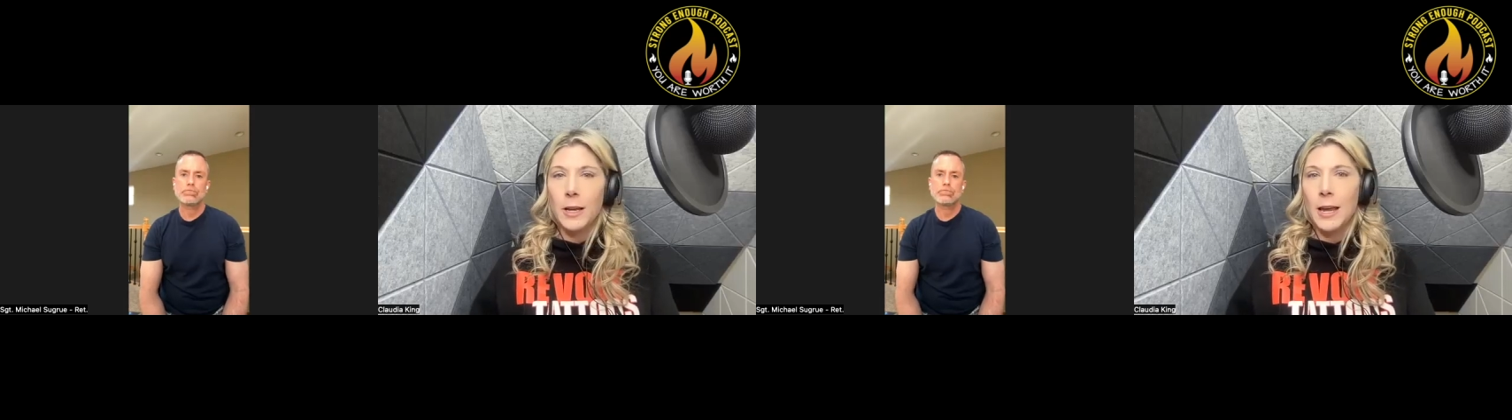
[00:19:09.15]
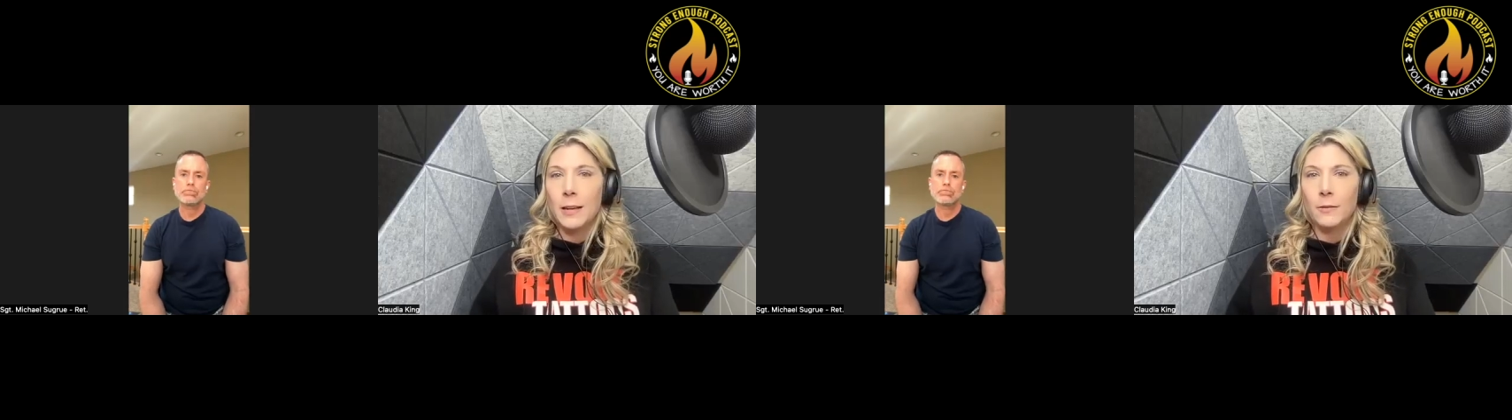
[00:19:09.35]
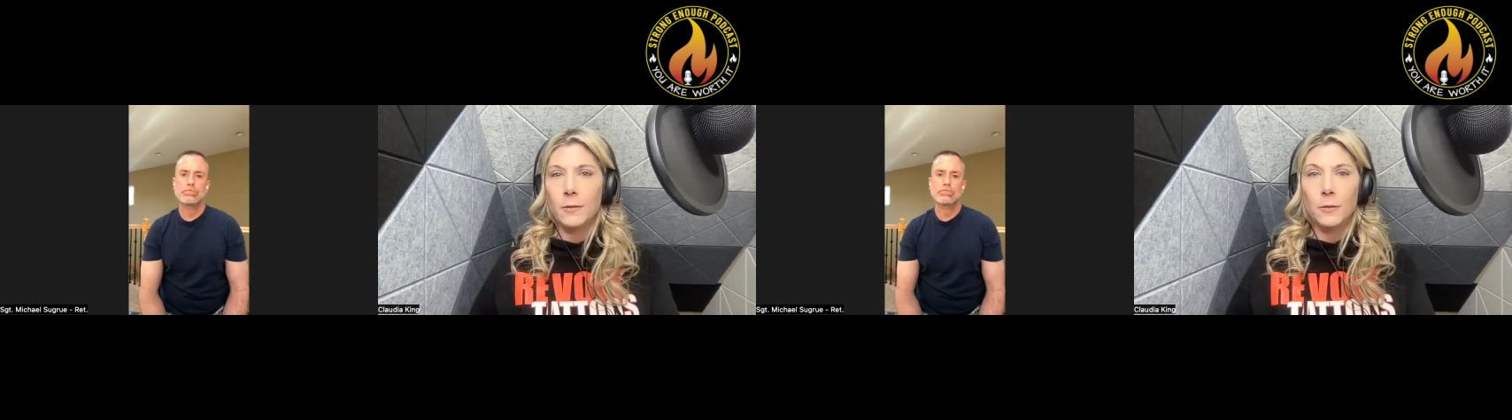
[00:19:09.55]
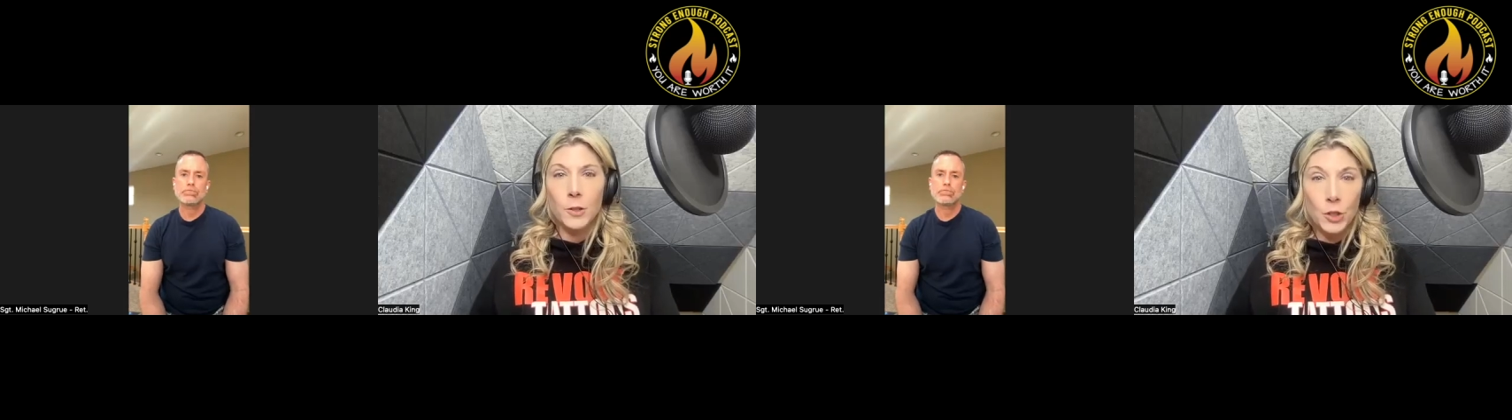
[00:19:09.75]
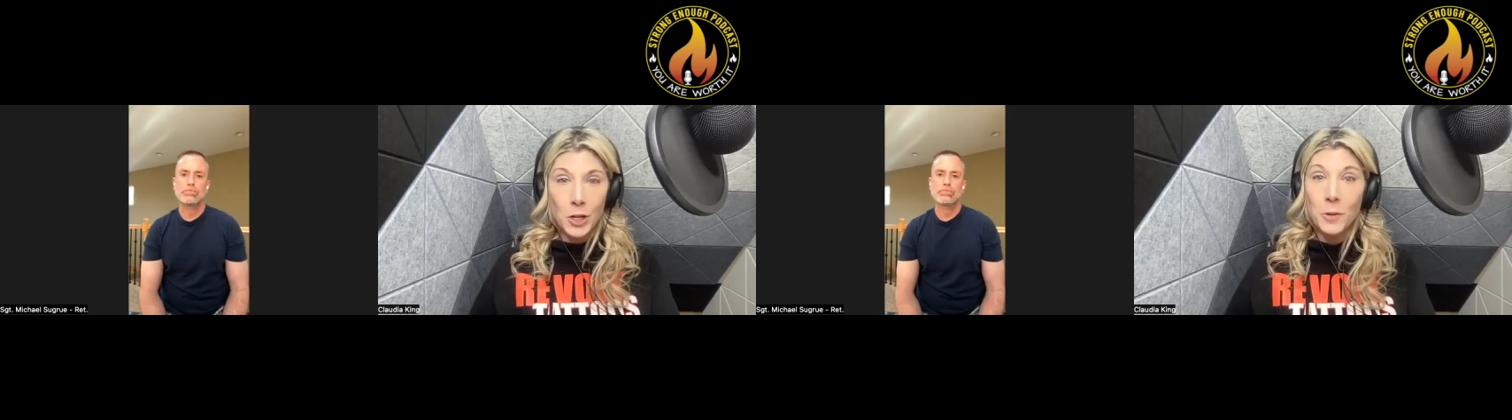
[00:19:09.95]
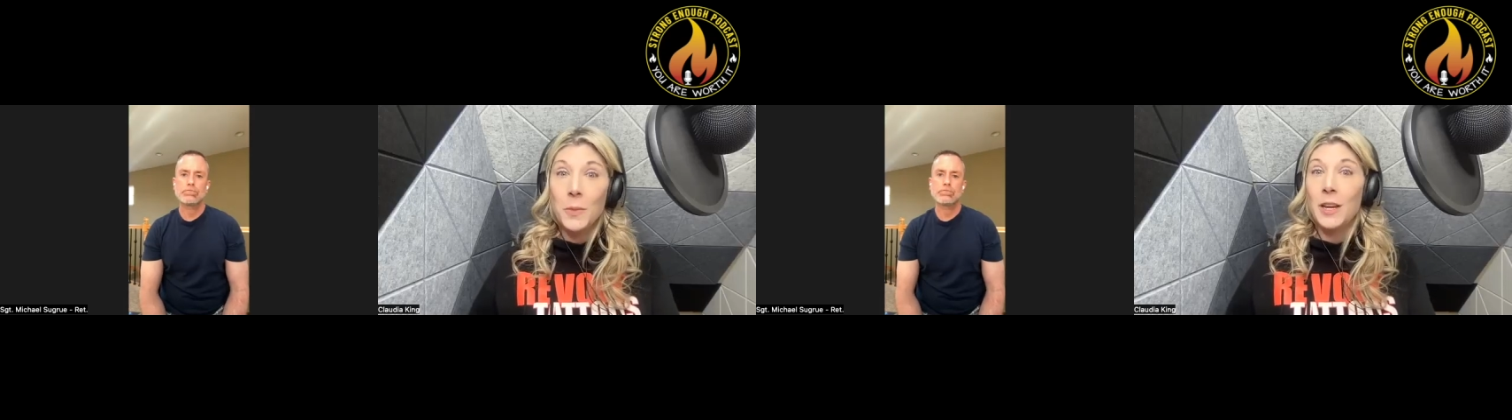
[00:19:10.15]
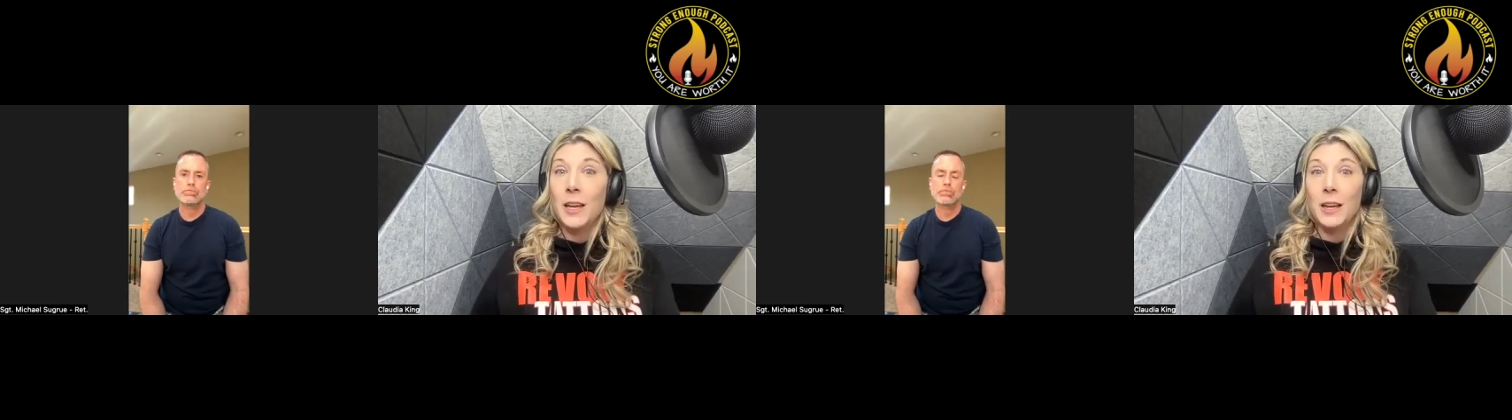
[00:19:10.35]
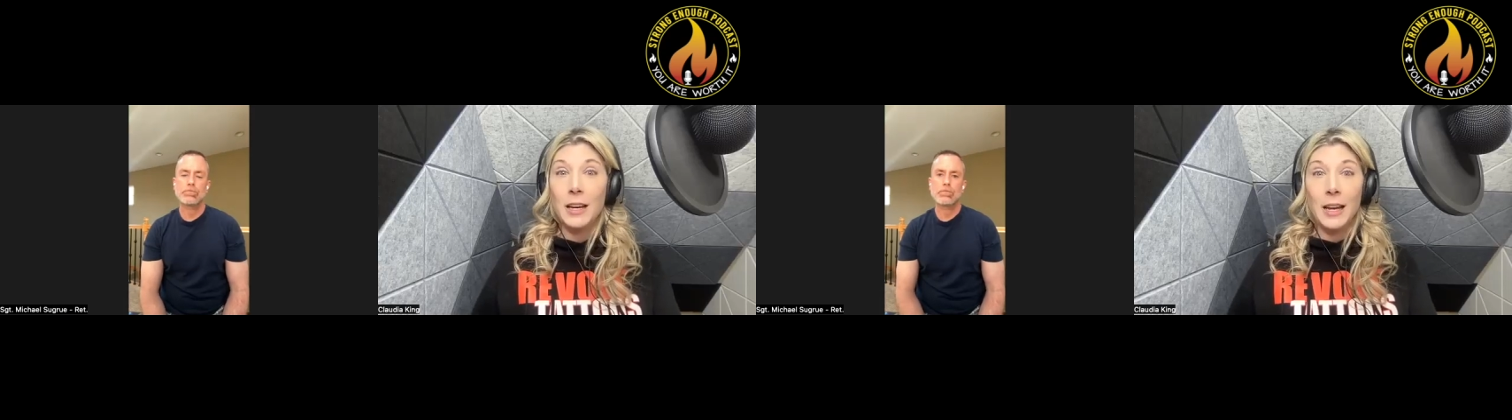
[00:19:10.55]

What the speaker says: and legitimate